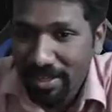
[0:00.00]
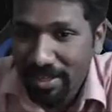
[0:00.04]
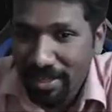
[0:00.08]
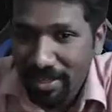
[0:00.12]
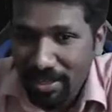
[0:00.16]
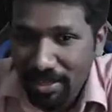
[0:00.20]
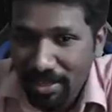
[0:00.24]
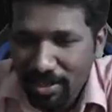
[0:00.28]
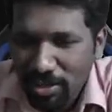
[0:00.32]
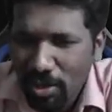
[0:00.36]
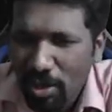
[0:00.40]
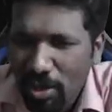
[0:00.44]

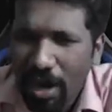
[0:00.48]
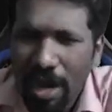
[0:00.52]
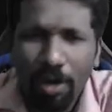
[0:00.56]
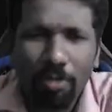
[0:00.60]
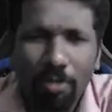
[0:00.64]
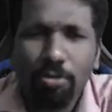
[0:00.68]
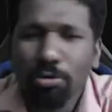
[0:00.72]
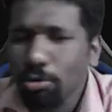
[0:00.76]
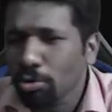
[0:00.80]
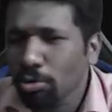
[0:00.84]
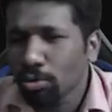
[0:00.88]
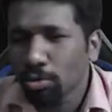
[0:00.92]
So how
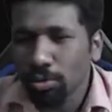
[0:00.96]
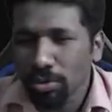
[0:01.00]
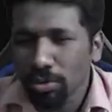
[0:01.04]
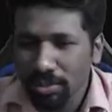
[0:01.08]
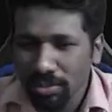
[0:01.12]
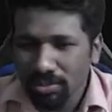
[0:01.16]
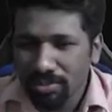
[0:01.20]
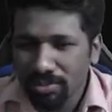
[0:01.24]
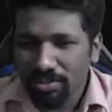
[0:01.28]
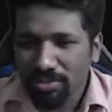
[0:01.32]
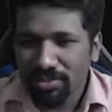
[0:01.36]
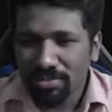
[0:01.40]
to do
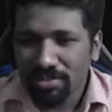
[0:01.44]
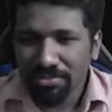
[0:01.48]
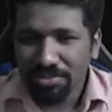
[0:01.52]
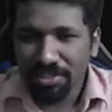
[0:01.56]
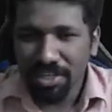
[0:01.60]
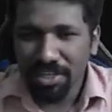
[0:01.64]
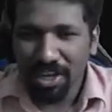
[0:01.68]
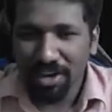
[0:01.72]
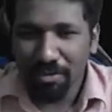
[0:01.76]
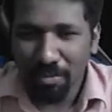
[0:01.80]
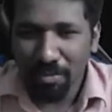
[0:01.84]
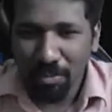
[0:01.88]
this?
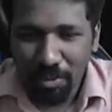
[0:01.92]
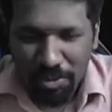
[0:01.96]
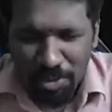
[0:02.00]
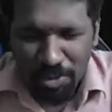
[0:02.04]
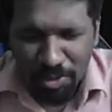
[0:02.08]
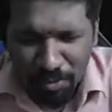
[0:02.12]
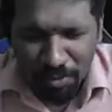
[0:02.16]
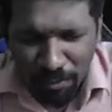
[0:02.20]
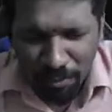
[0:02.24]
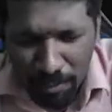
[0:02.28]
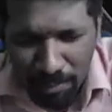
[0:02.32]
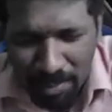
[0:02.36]
Yeah, most
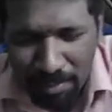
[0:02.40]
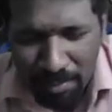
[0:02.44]
of you may be